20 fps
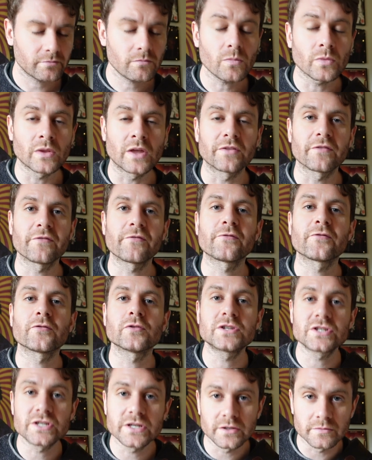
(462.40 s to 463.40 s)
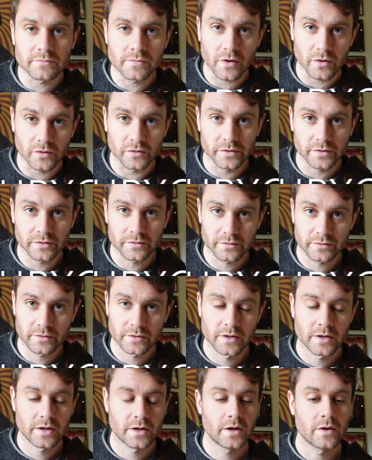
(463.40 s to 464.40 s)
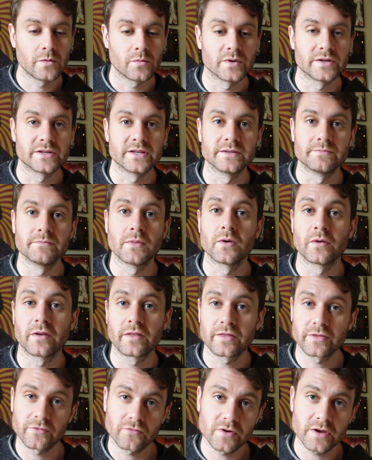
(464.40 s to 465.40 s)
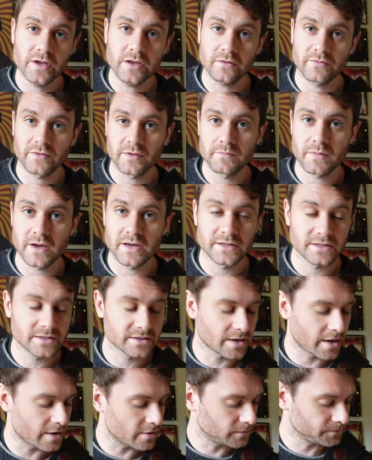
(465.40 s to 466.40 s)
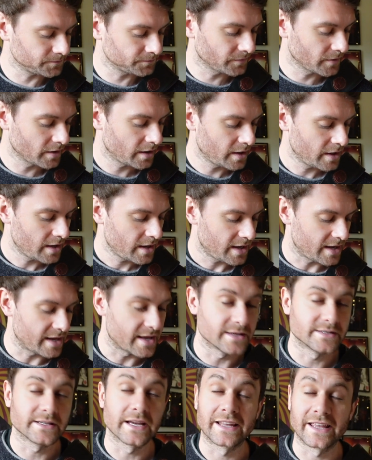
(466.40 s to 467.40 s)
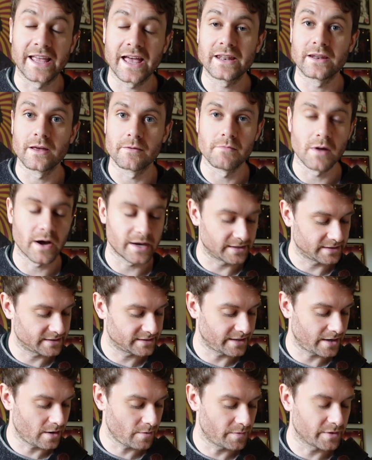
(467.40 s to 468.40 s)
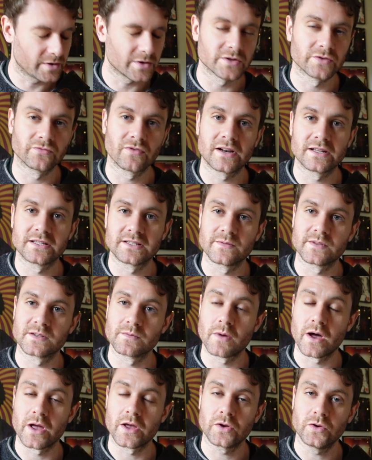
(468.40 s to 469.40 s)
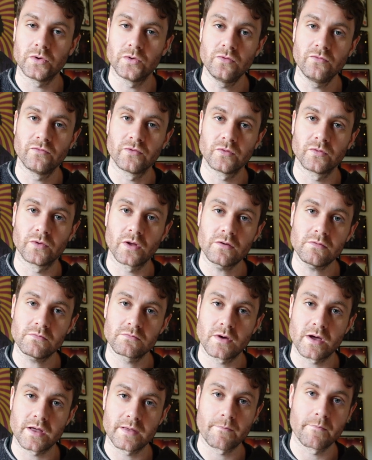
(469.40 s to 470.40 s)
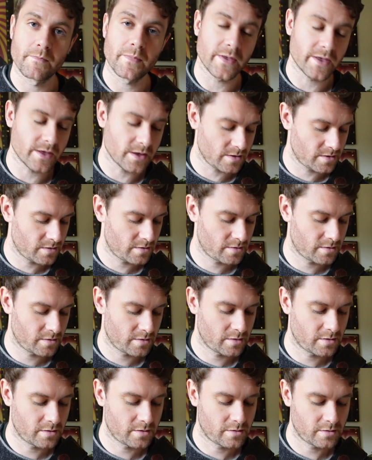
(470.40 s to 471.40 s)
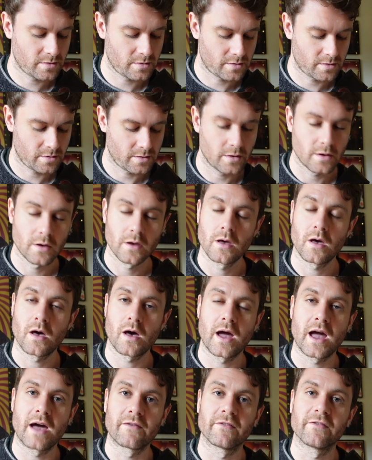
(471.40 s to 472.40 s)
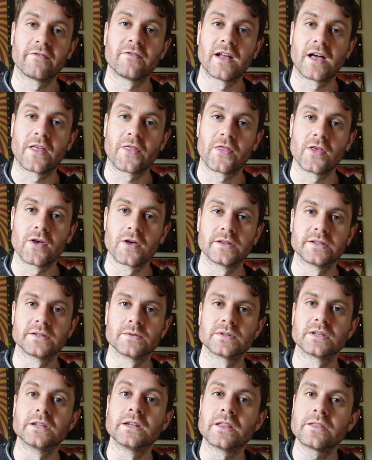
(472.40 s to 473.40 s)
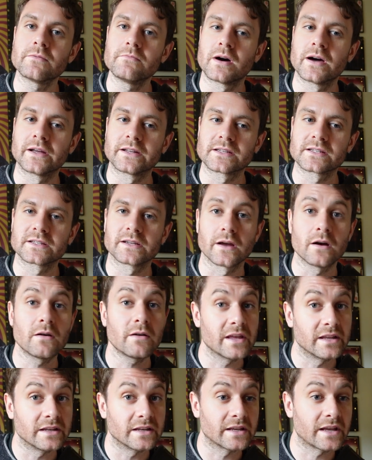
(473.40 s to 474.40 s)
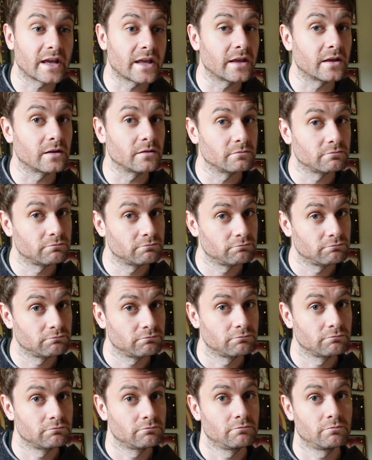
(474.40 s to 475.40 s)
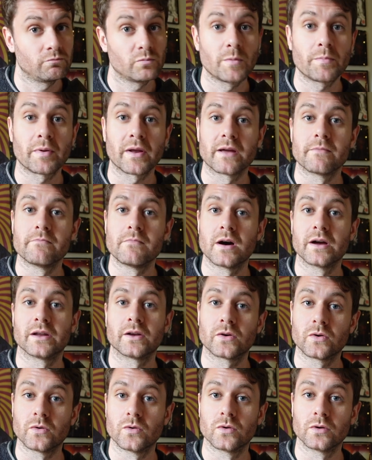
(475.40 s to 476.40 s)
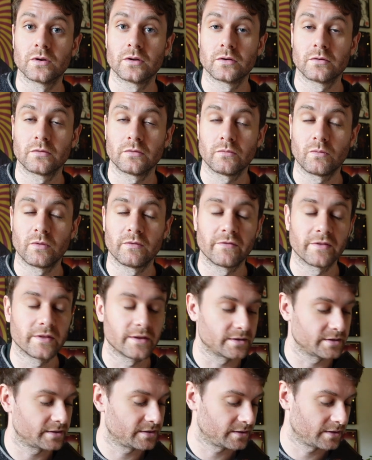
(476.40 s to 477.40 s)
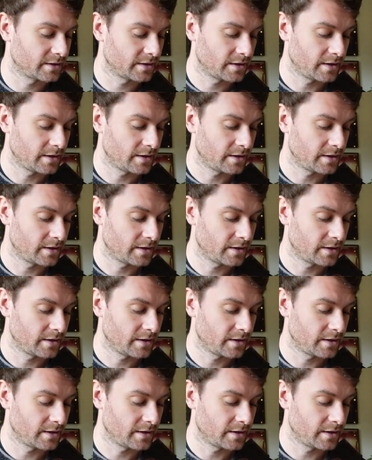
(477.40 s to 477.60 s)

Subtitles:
Now the Phrygian mode, which is mode 3 of the major scale, is again a minor scale because relative to my new root note, my B, I have a flat 3rd. So it's another minor scale indicating we play a minor chord with this